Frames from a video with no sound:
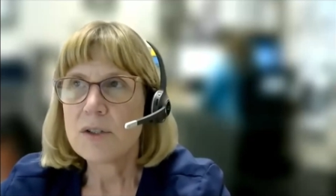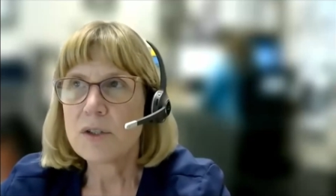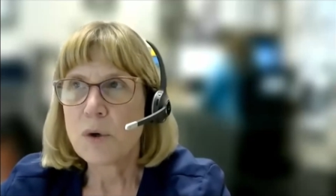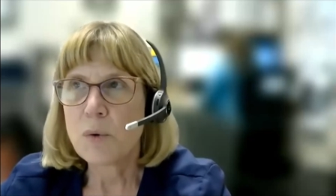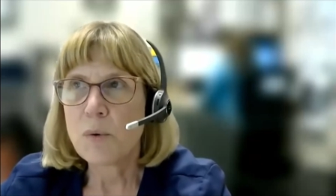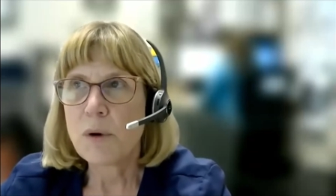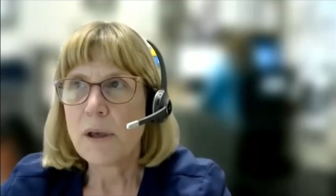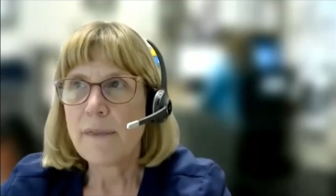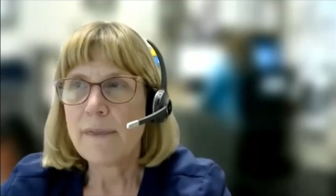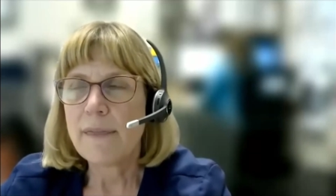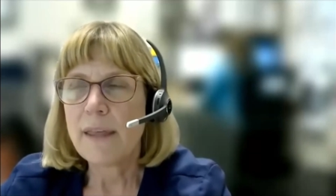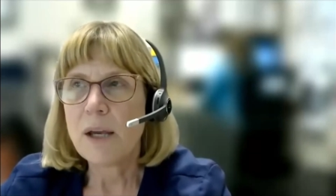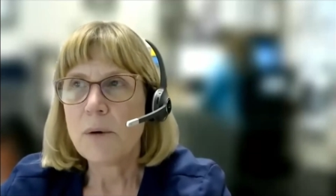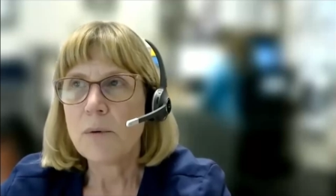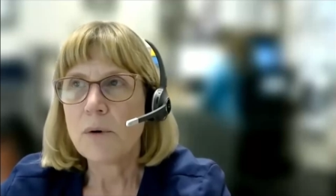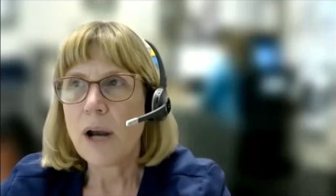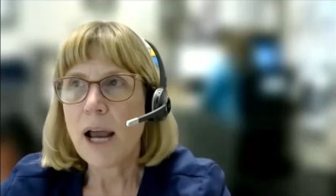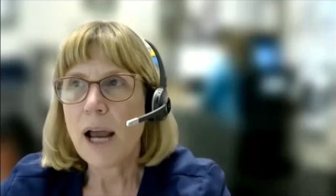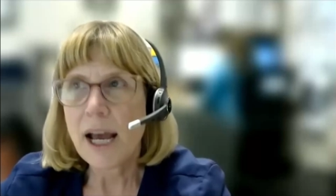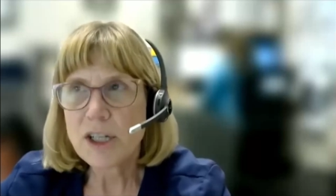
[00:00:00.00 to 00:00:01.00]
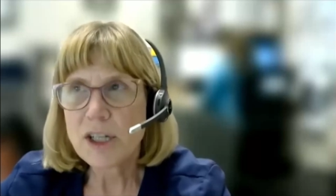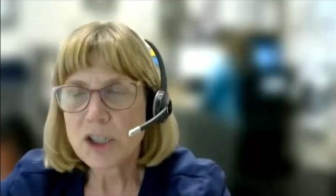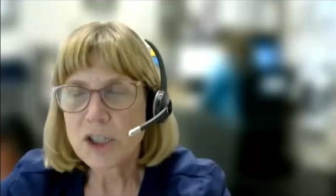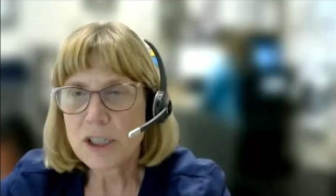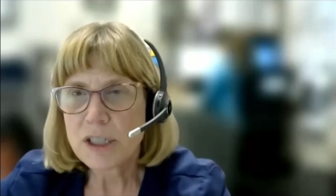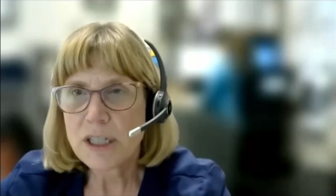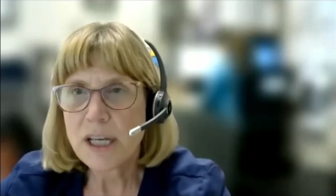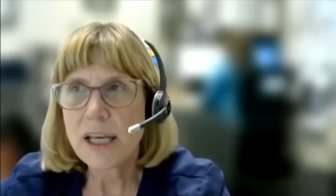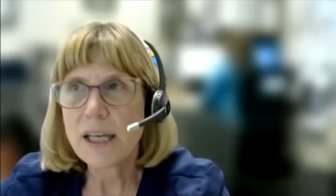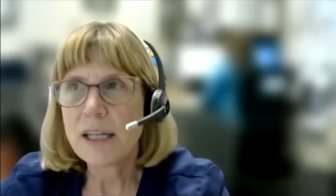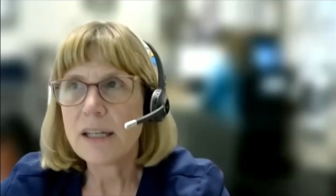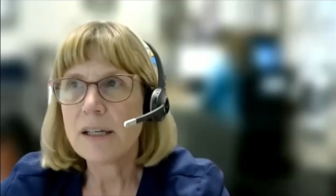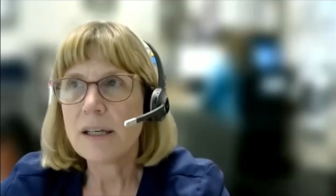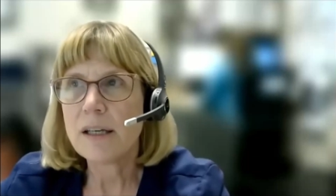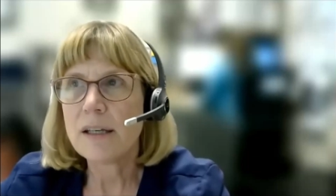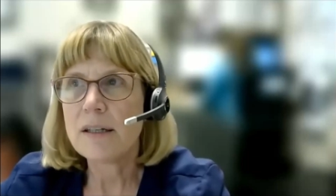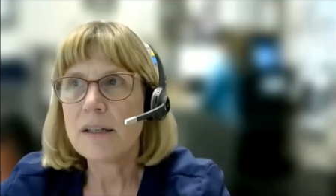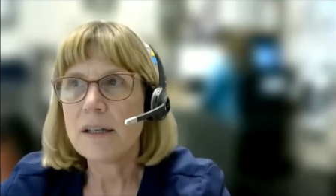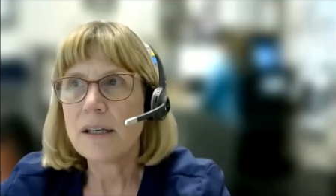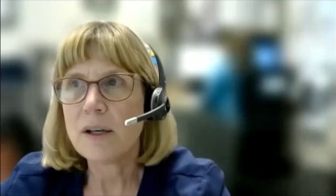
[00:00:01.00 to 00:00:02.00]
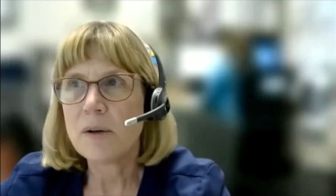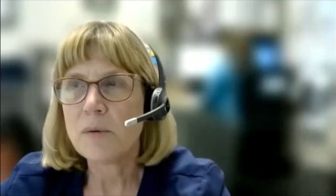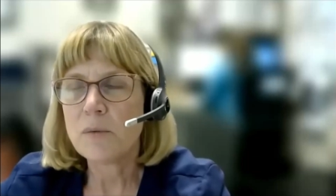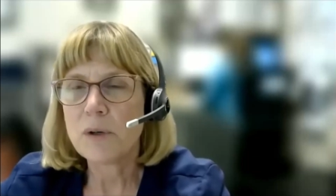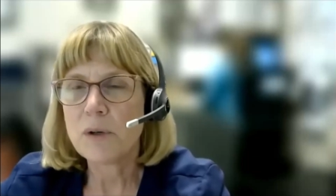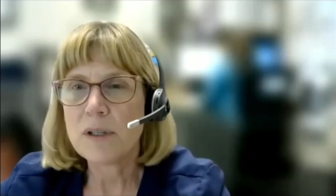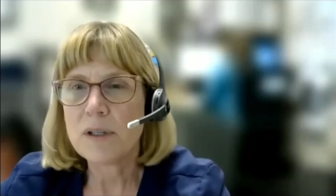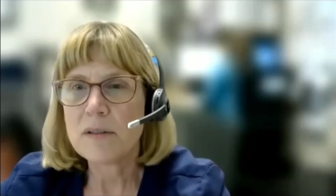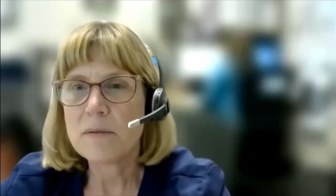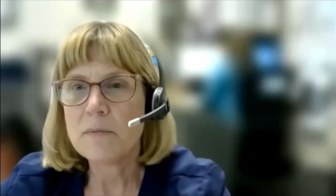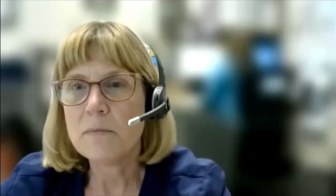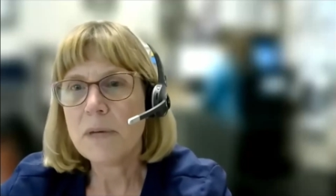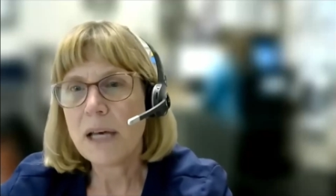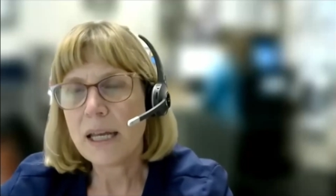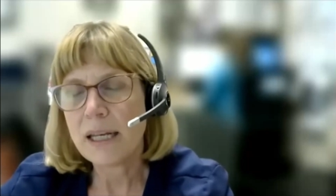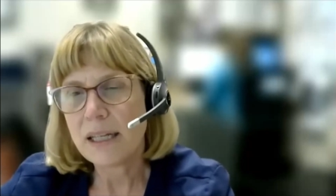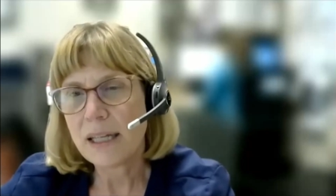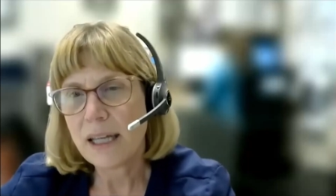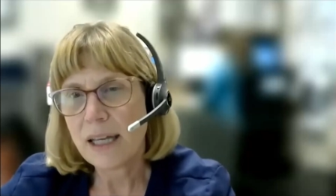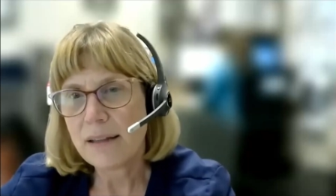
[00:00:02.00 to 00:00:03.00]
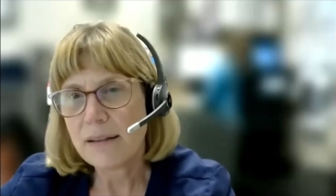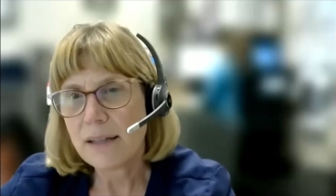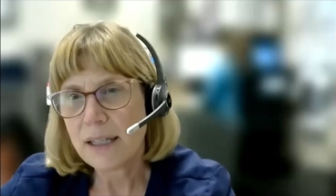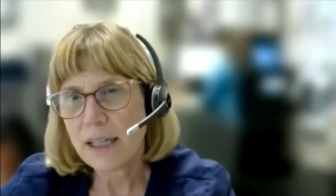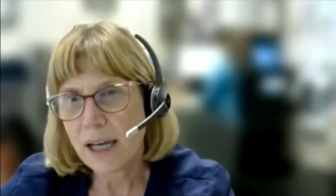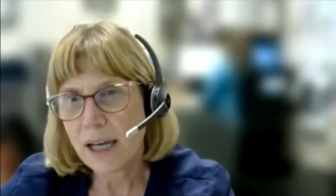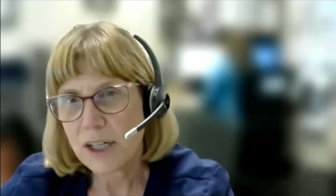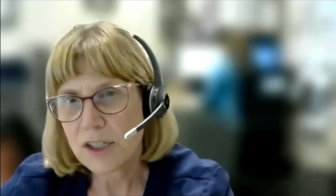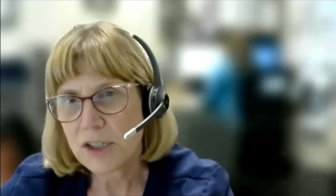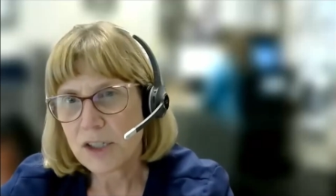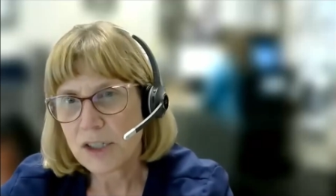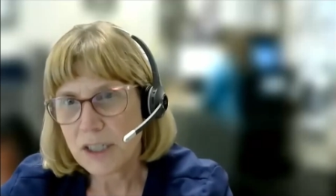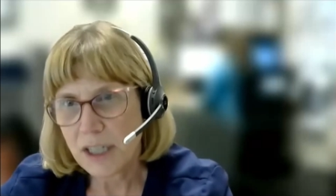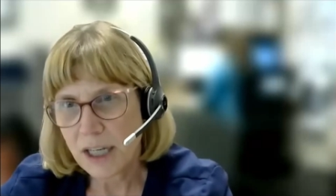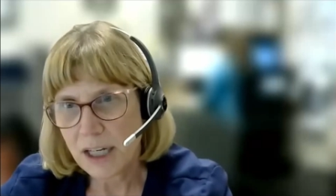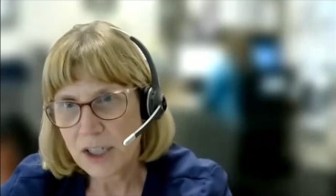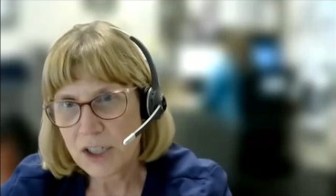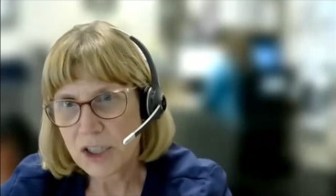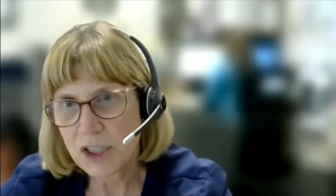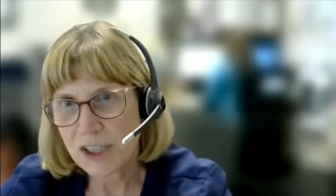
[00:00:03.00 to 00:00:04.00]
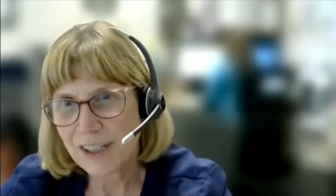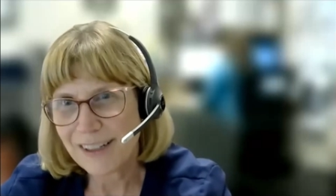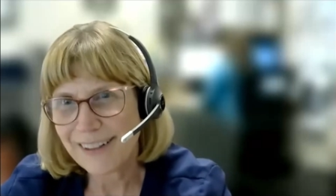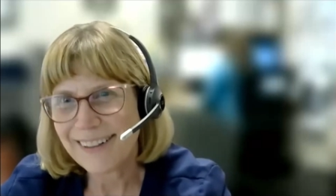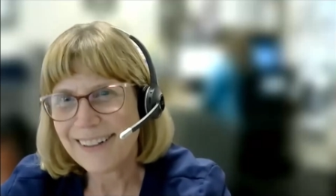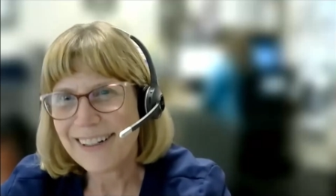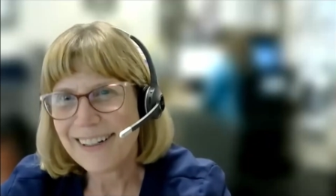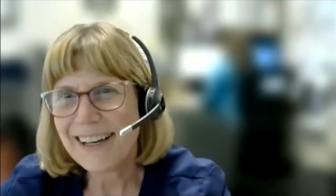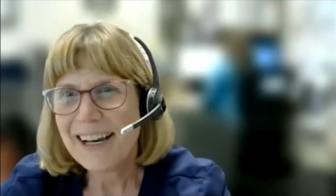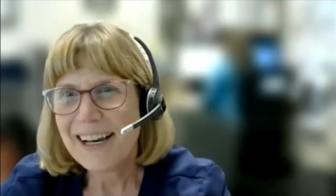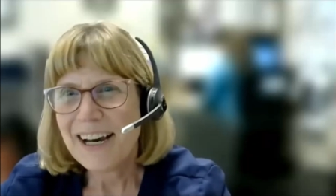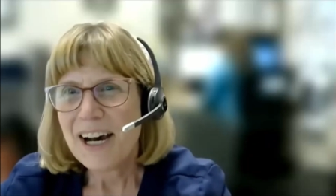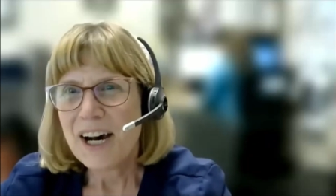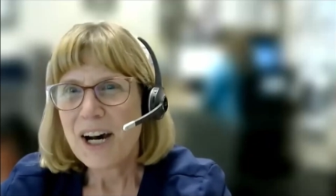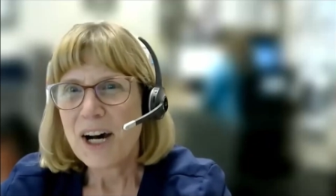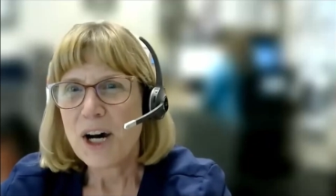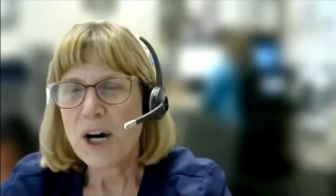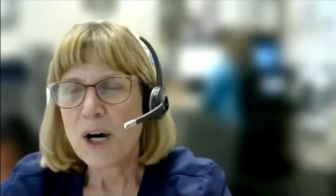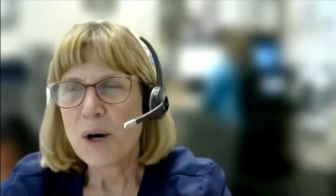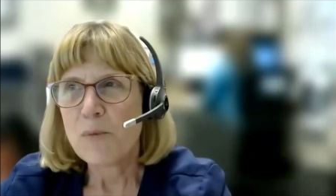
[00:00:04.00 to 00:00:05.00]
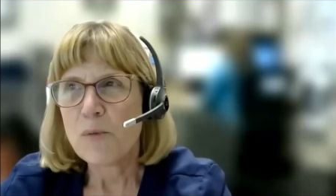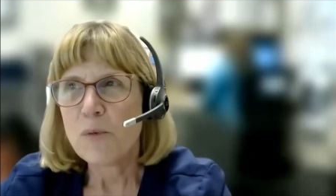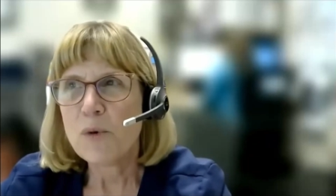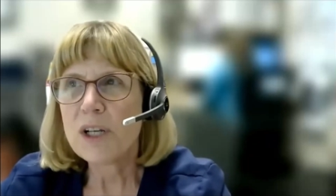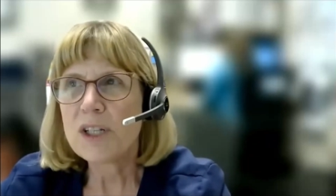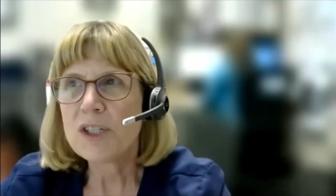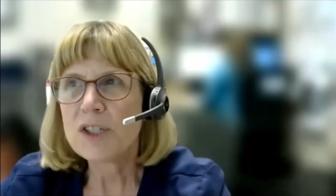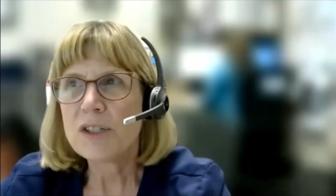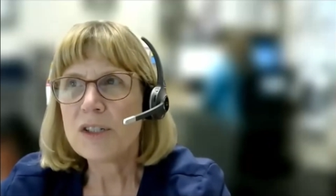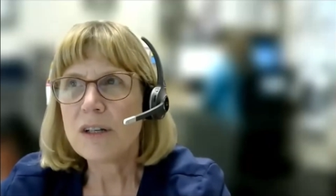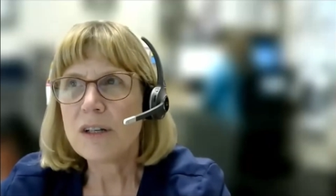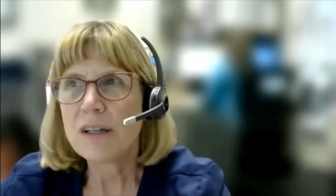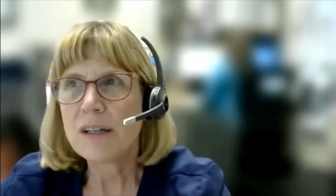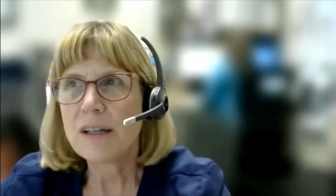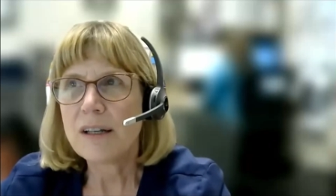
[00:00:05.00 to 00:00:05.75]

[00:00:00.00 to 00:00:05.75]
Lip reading: So when they were agitated, it was medicate the agitation, which